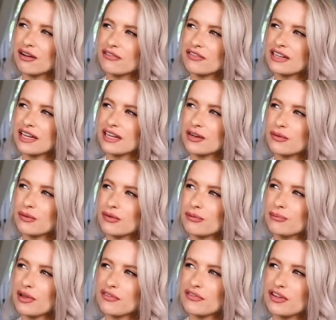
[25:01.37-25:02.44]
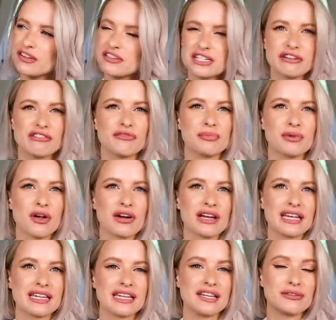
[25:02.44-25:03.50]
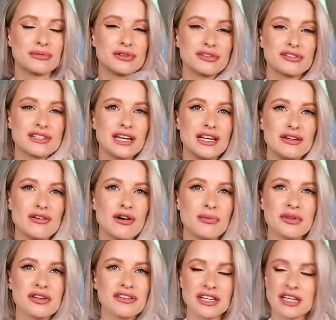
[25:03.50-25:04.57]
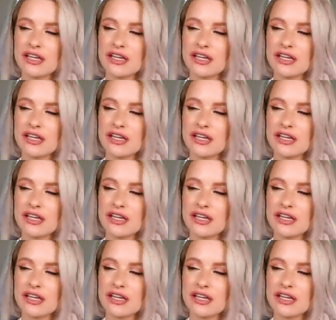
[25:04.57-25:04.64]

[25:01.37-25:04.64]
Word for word: I feel like my first year of blogging, these were just enormously